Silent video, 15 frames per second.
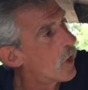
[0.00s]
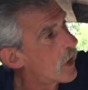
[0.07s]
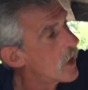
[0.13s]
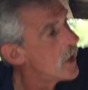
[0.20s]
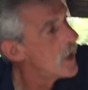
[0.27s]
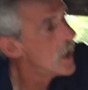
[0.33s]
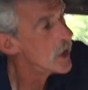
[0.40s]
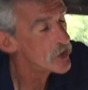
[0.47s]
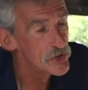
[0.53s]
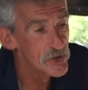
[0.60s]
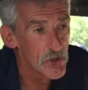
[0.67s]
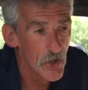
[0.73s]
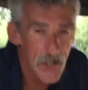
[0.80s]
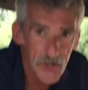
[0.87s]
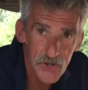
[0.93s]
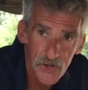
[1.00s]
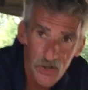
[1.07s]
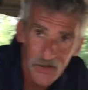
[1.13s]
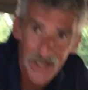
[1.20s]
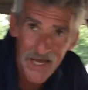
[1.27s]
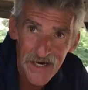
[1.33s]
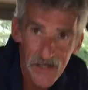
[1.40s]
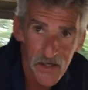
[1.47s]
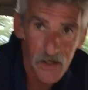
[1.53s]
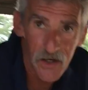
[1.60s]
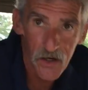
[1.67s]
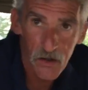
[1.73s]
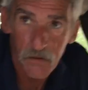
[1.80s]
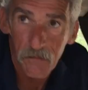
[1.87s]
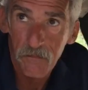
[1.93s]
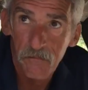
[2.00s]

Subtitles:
for. Sir, this is the landing gear.